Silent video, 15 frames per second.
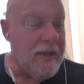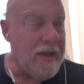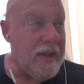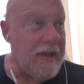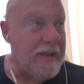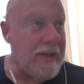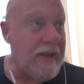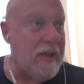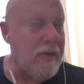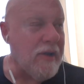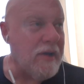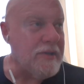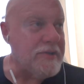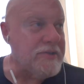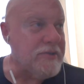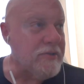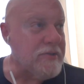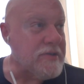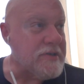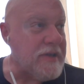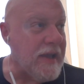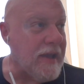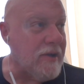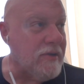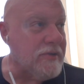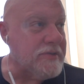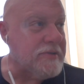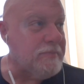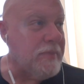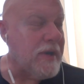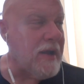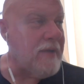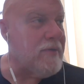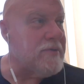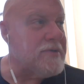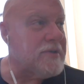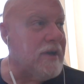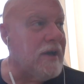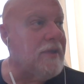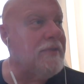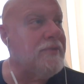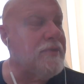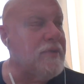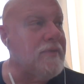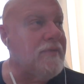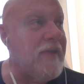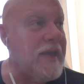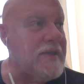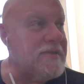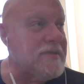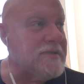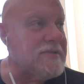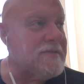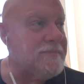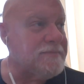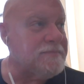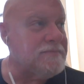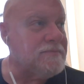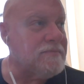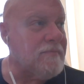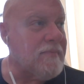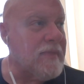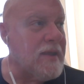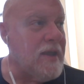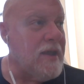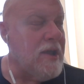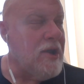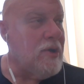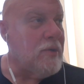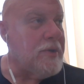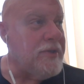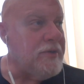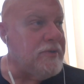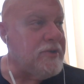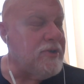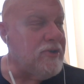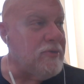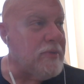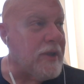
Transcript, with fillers: hang out on certain channels, but I've always gone through phases with YouTube.